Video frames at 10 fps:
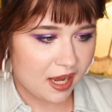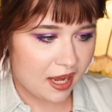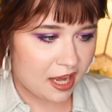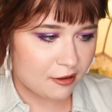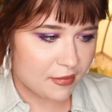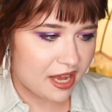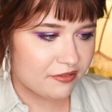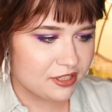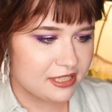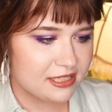Um,
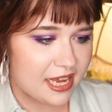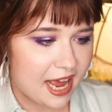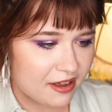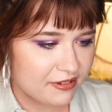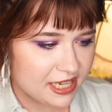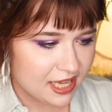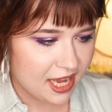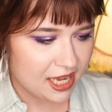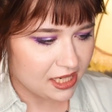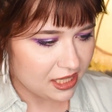ever since having
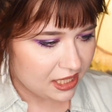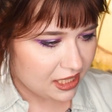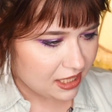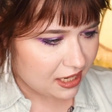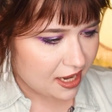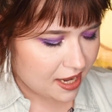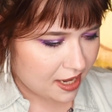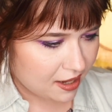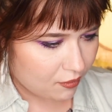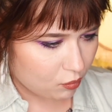that,
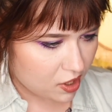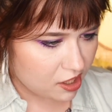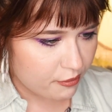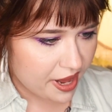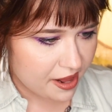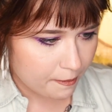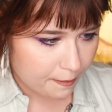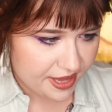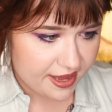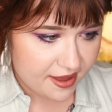uh, one of my
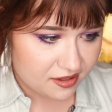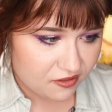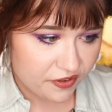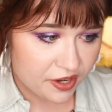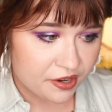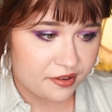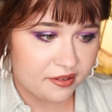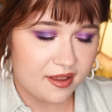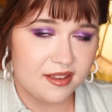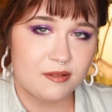biggest
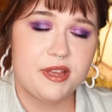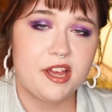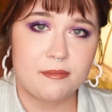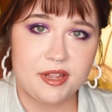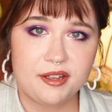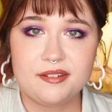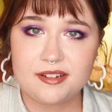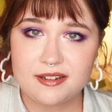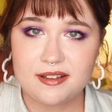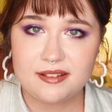fears is becoming a
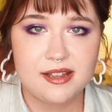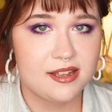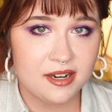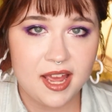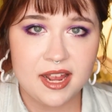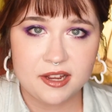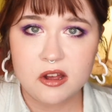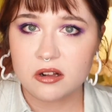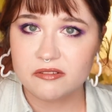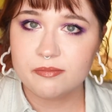statistic and gaining
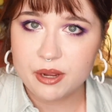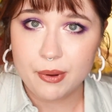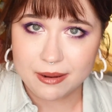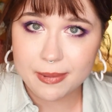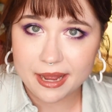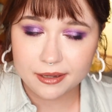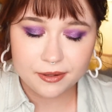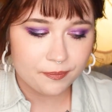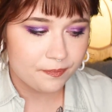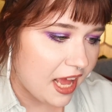all of my weight
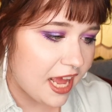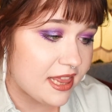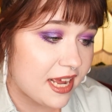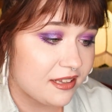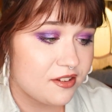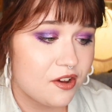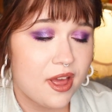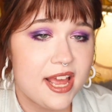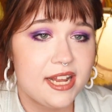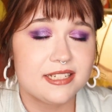back. And that's no
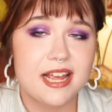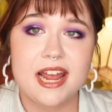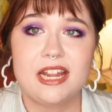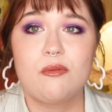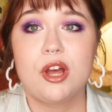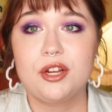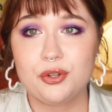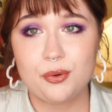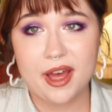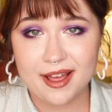hate to anyone
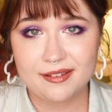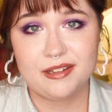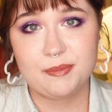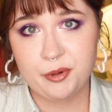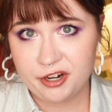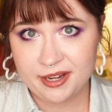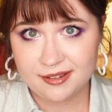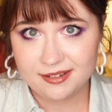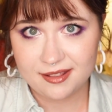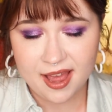who has
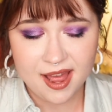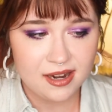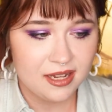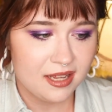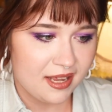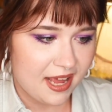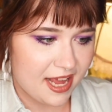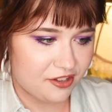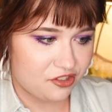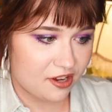experienced that.
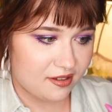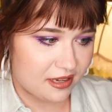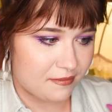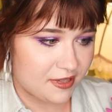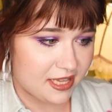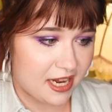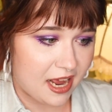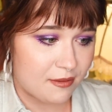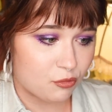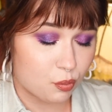It's just something that
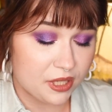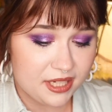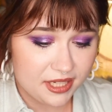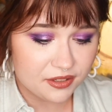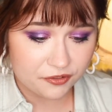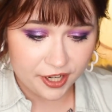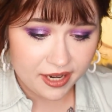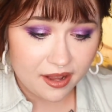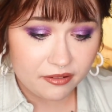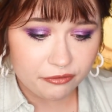I'm really
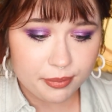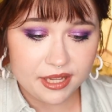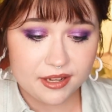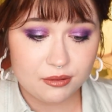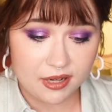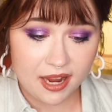afraid of because when